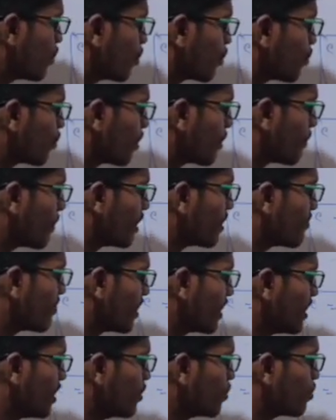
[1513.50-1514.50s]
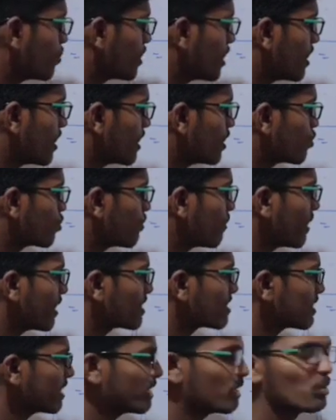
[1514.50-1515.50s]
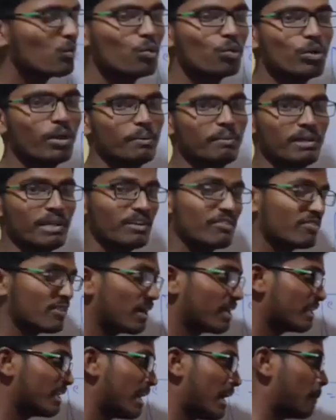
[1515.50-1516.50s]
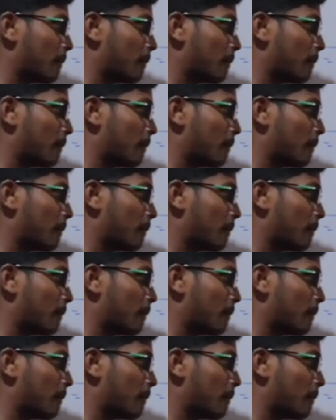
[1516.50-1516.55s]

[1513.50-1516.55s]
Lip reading: equal to 1.5 into 10 raised to minus 19 coulomb. If they